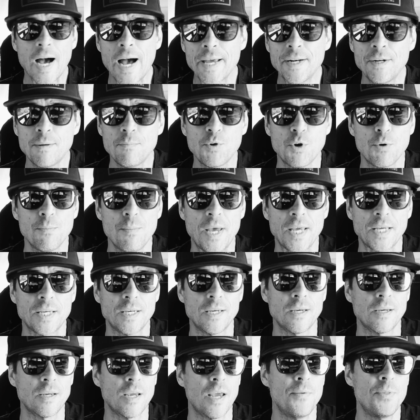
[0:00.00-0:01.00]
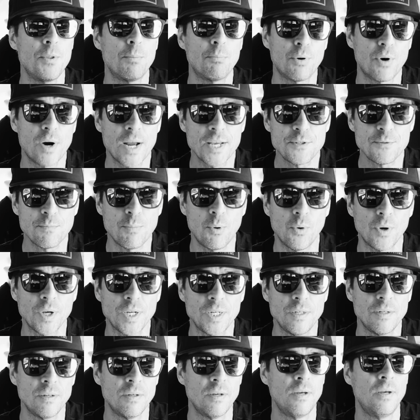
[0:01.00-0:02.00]
item you're making and the price
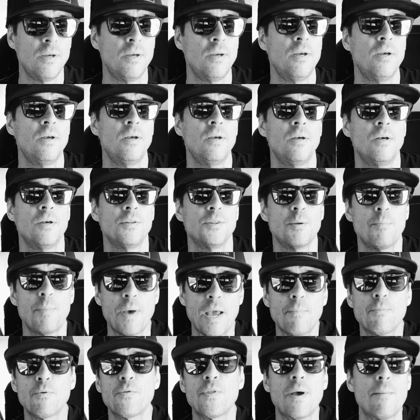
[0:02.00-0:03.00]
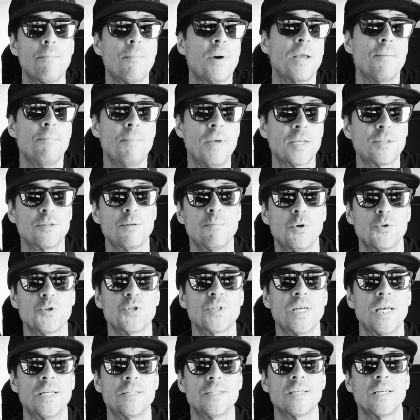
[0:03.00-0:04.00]
point, the paper that might make the most
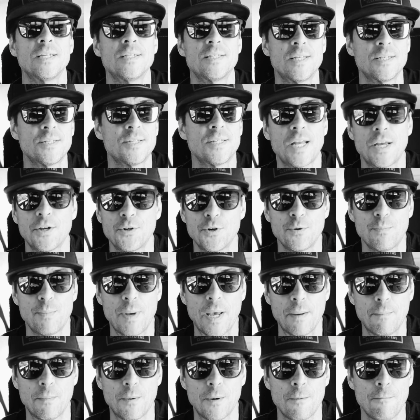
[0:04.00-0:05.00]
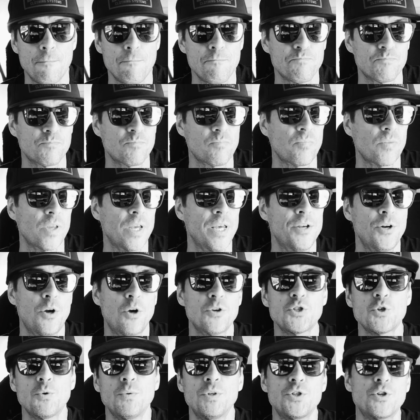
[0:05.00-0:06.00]
sense is the standard paper. And
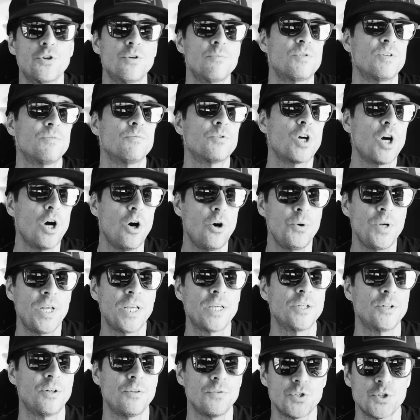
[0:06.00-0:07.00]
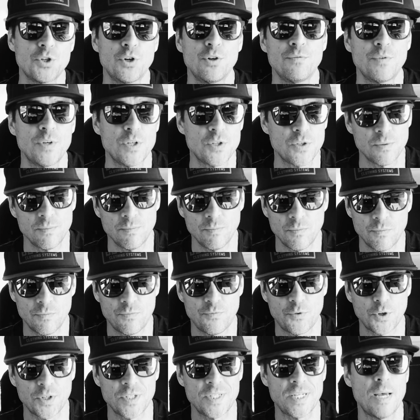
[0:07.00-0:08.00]
also in terms of coating and on surface,
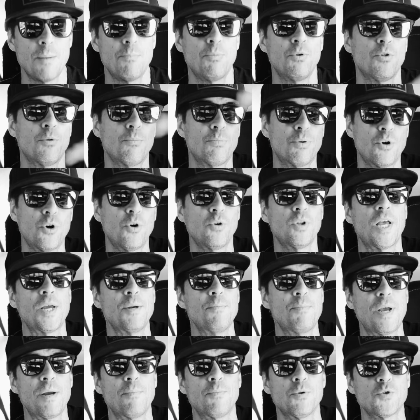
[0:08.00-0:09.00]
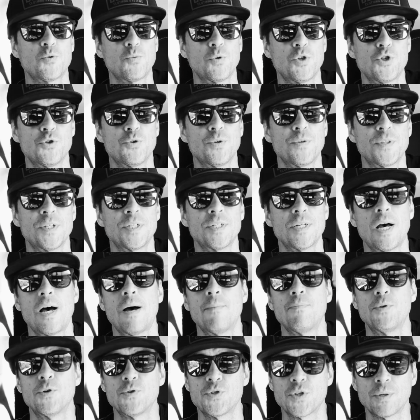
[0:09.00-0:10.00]
for example, the pro line papers, which are at the
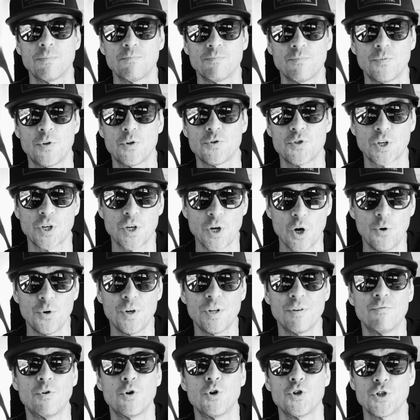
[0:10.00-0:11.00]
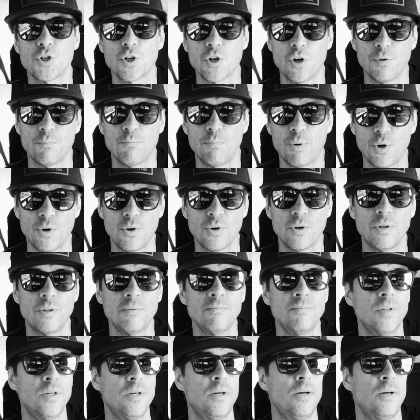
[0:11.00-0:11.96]
top, there's a coated version called Pearl.